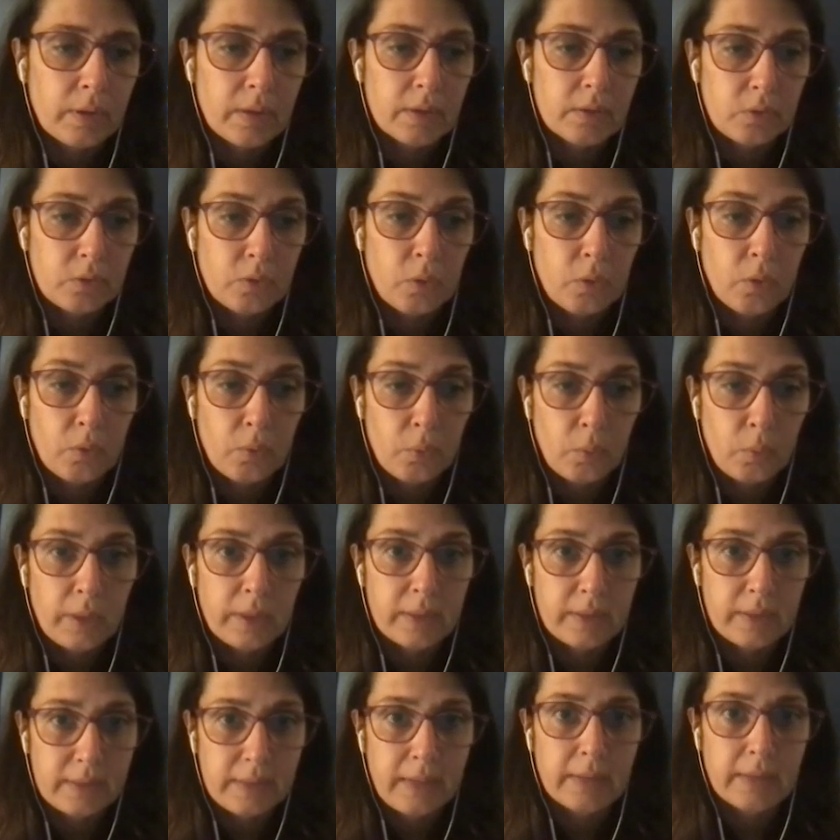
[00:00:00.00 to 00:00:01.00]
saw
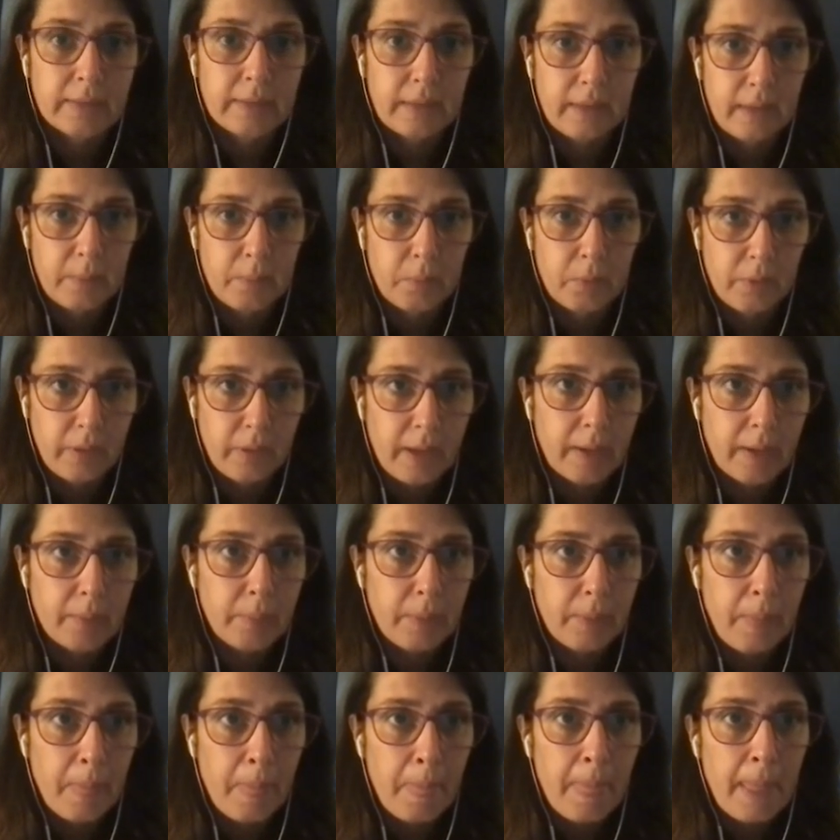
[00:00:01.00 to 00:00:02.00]
with the standard
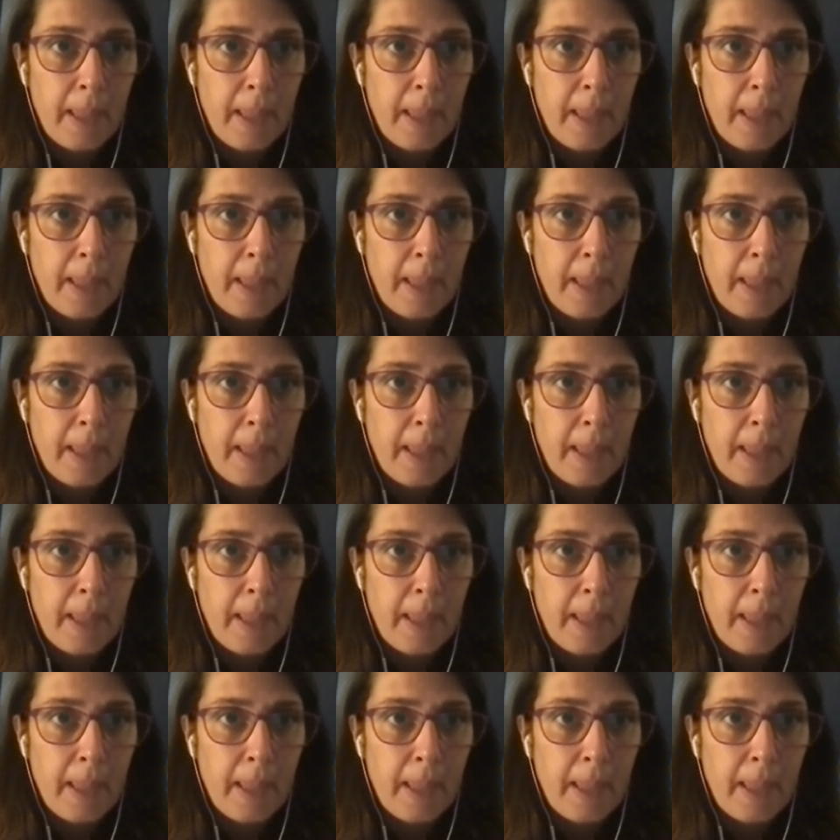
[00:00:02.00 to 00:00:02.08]
chemotherapy.